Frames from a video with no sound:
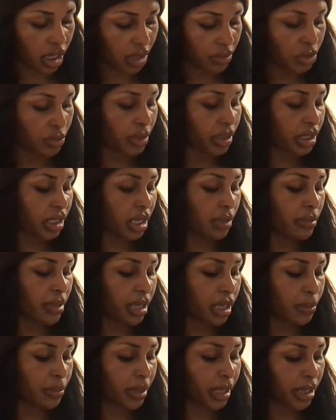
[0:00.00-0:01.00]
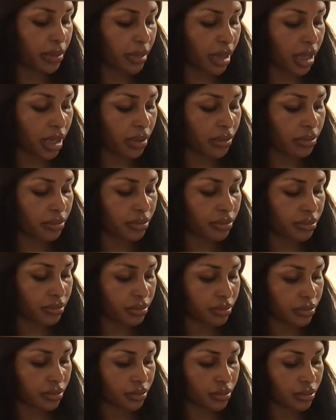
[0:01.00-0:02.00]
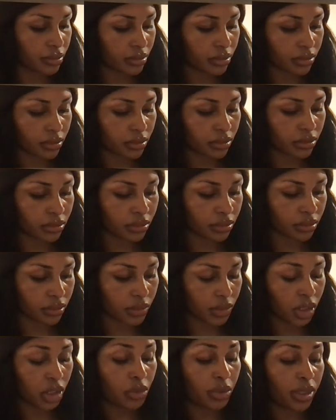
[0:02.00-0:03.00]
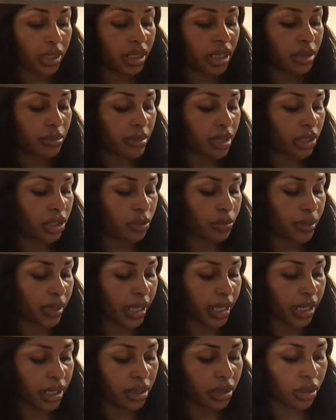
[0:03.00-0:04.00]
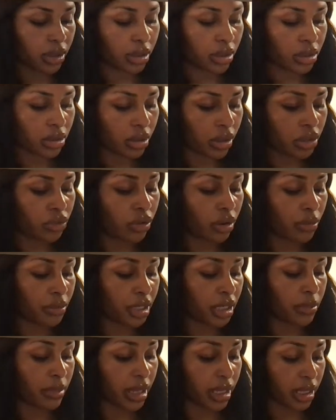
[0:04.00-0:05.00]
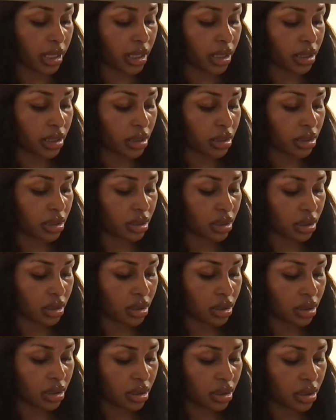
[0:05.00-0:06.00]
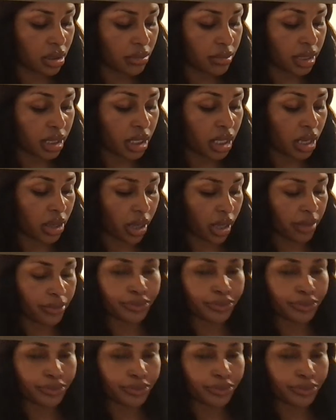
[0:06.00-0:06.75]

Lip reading: You want to come make a plate, mom? You want to come make your plate, or you want me to make it? Me? Okay.